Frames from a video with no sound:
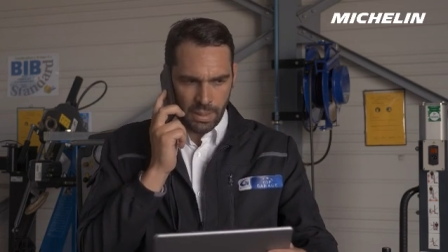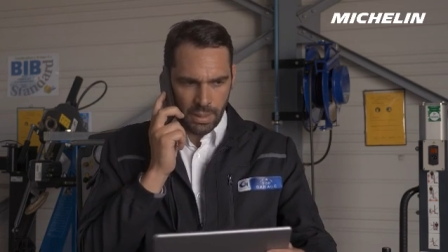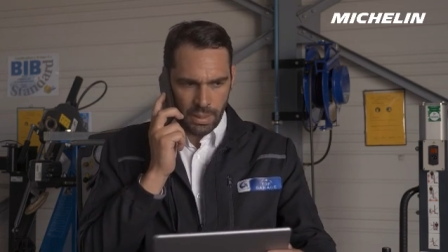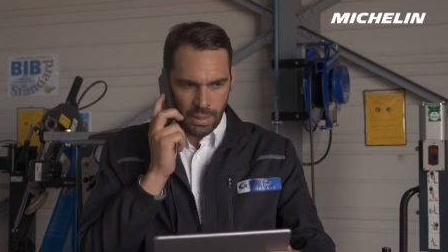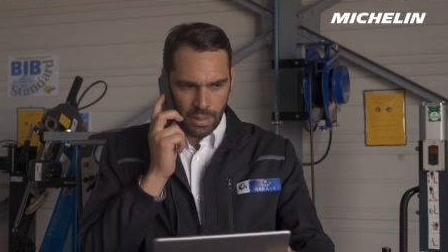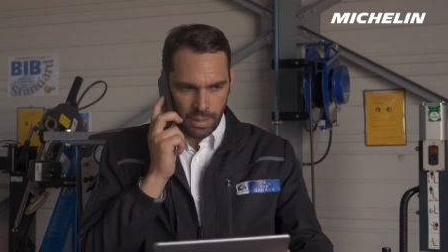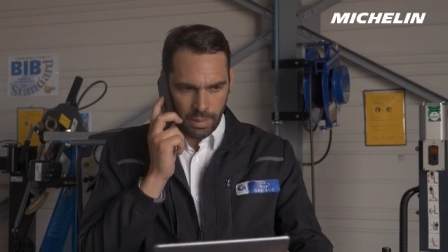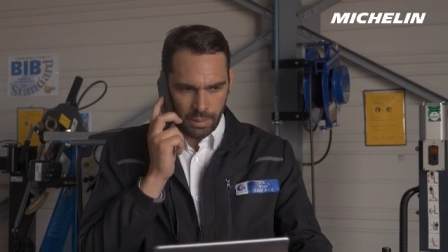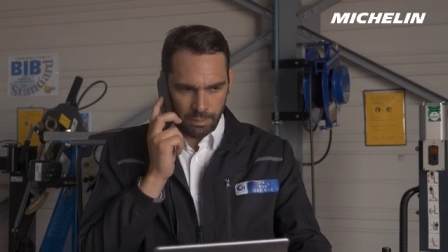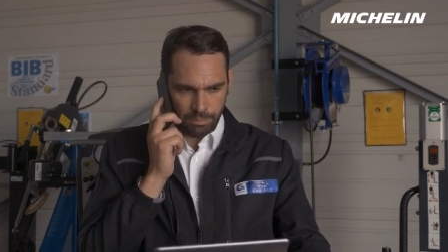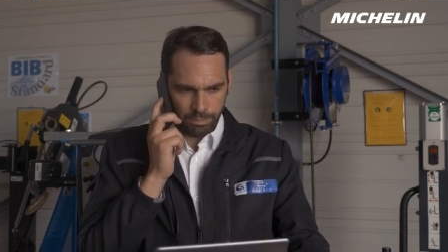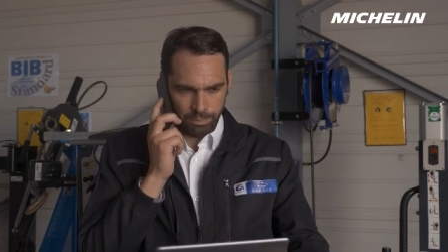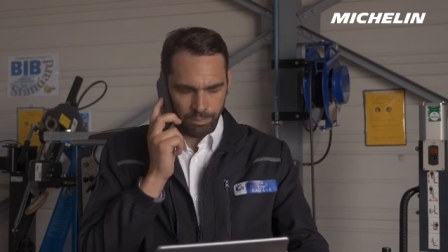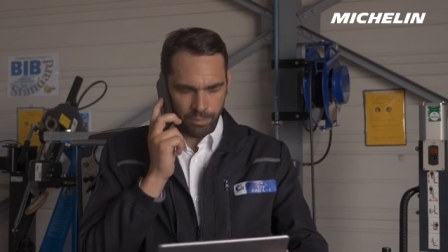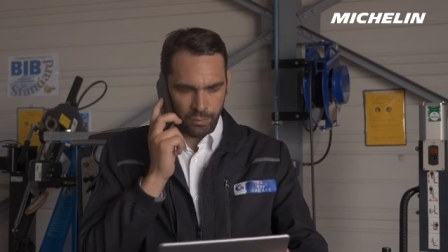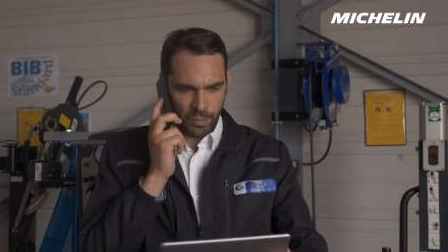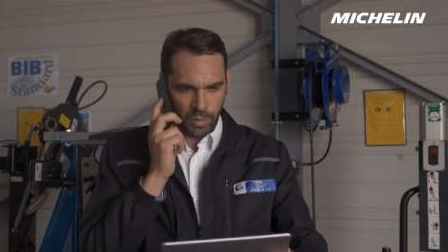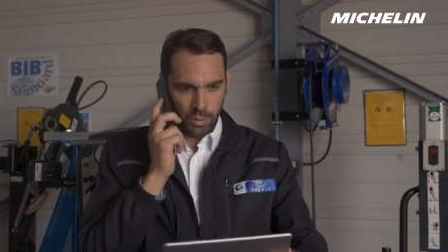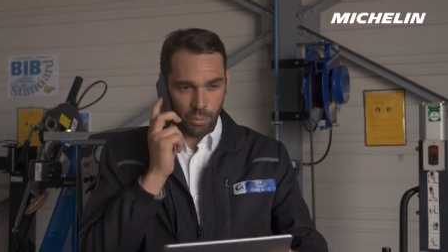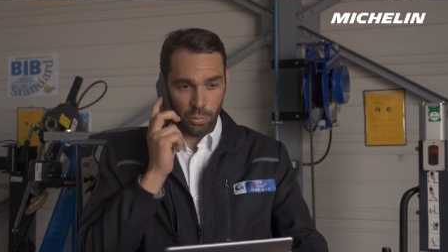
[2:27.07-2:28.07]

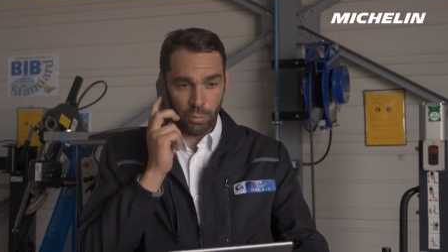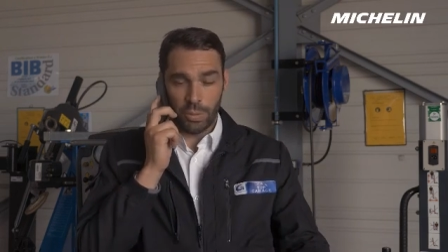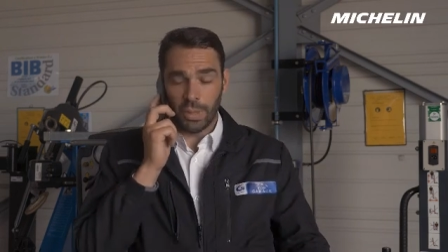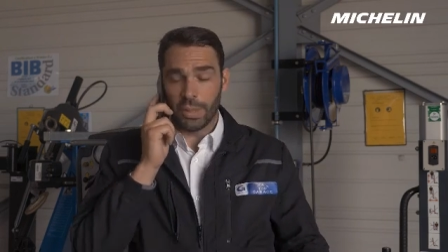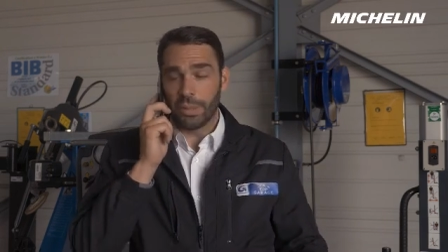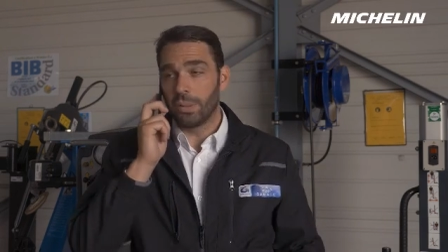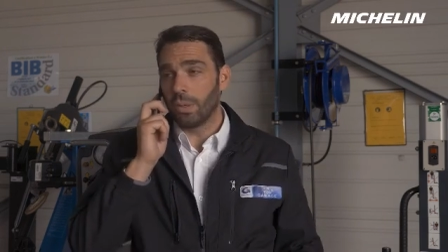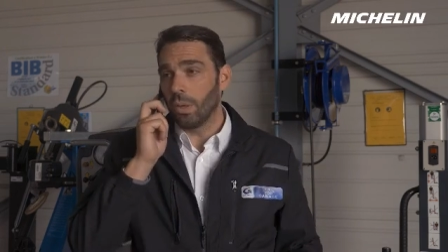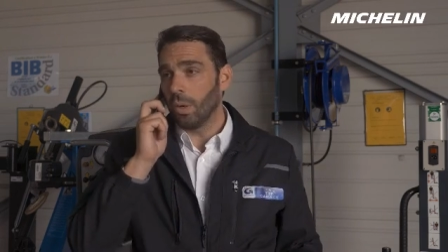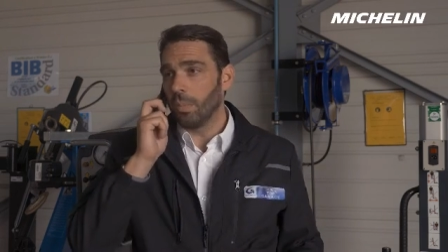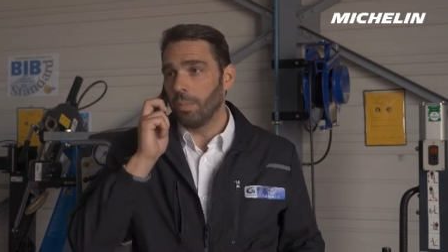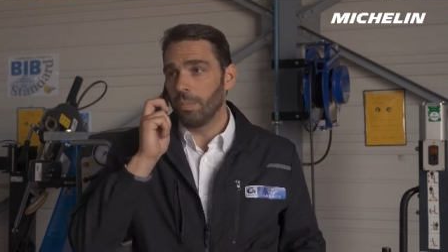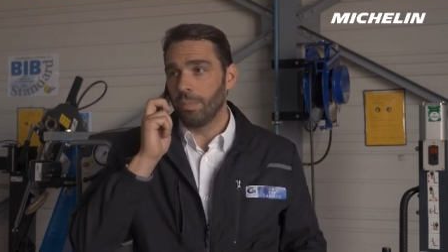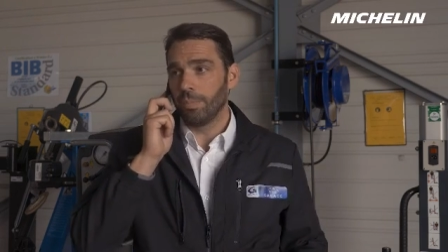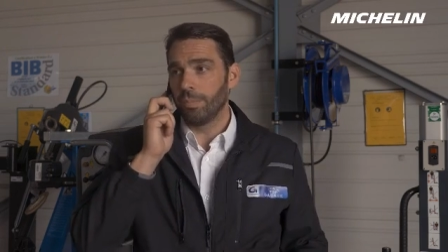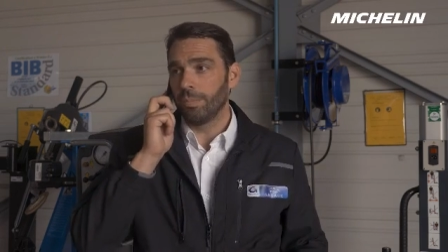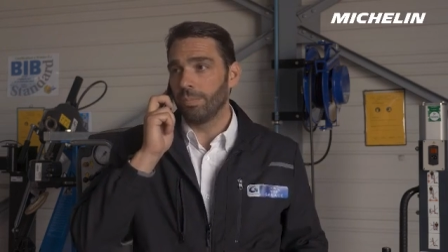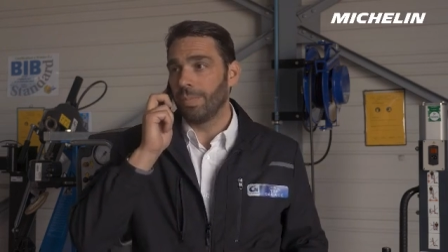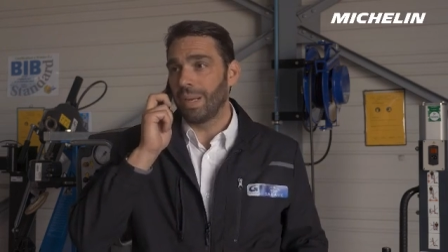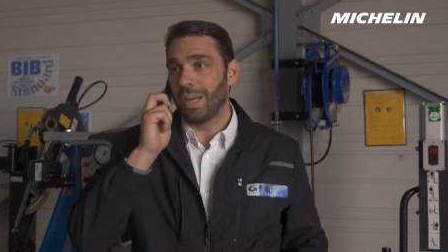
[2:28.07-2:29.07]
You can
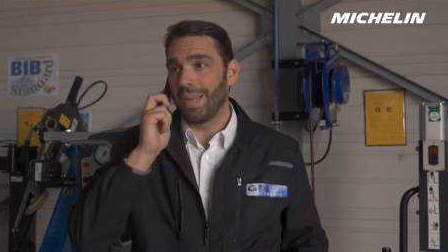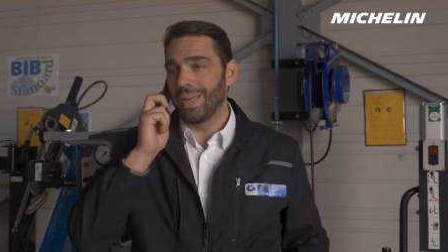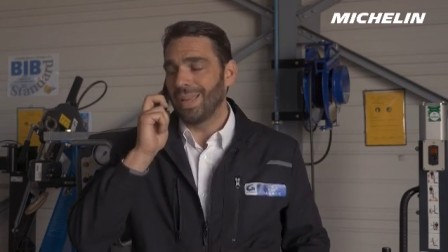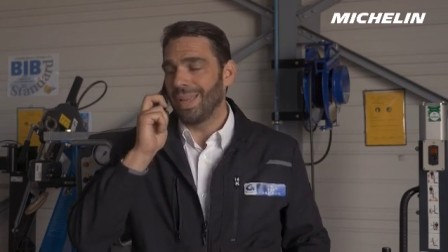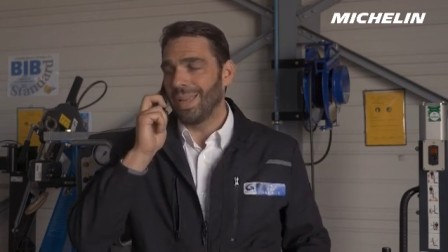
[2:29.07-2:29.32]
come by